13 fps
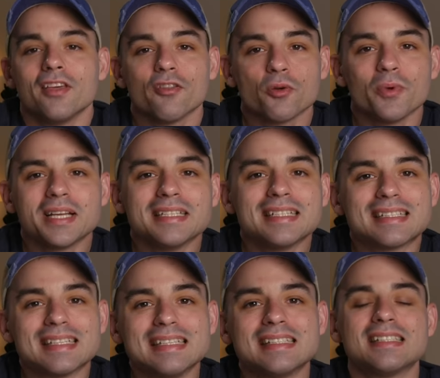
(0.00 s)
The other
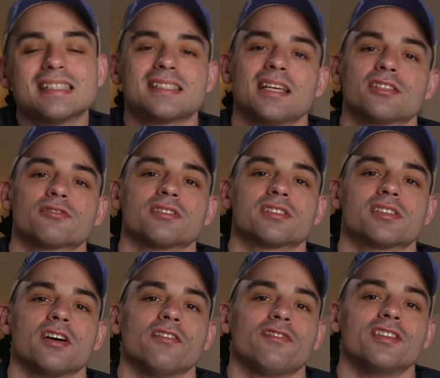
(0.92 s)
weakness is the sensor
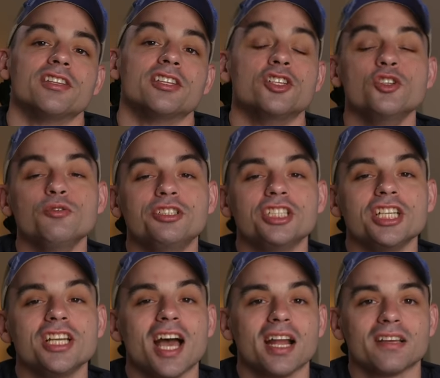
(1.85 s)
itself and the new
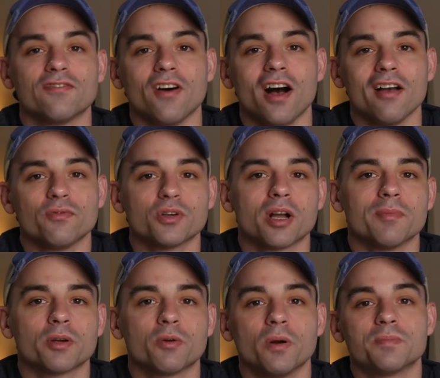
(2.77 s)
G95 will
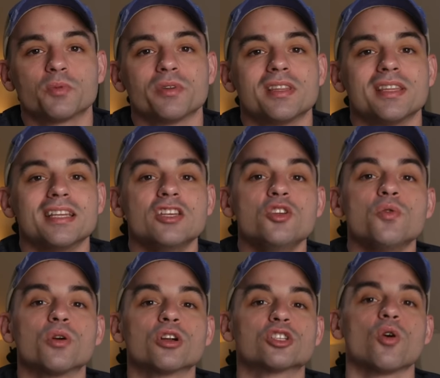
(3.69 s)
come equipped with the
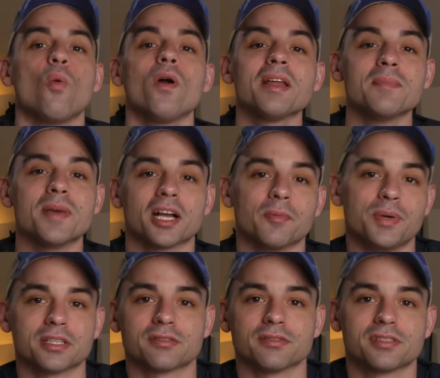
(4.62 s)
newer 20
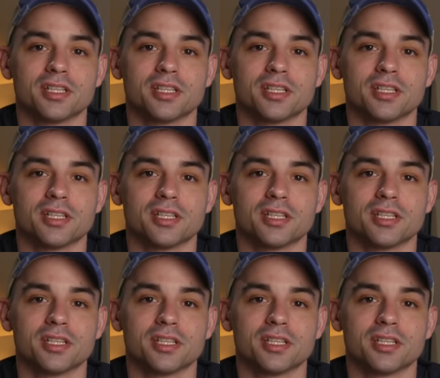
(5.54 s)
megapixel